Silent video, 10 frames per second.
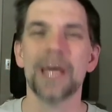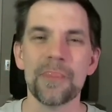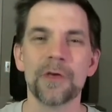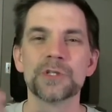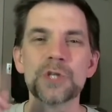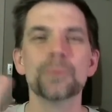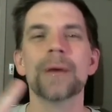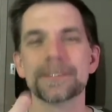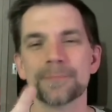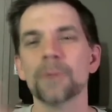The two
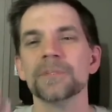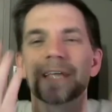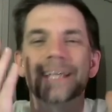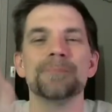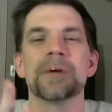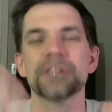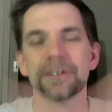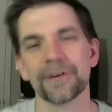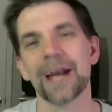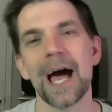best moments,
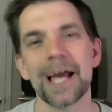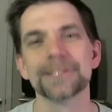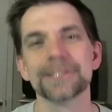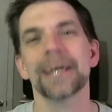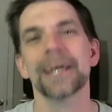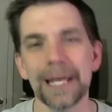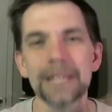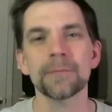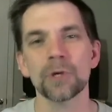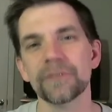especially for guys,
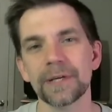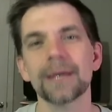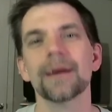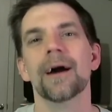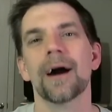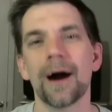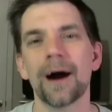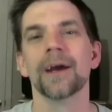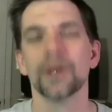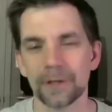in the movie
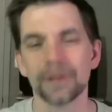are,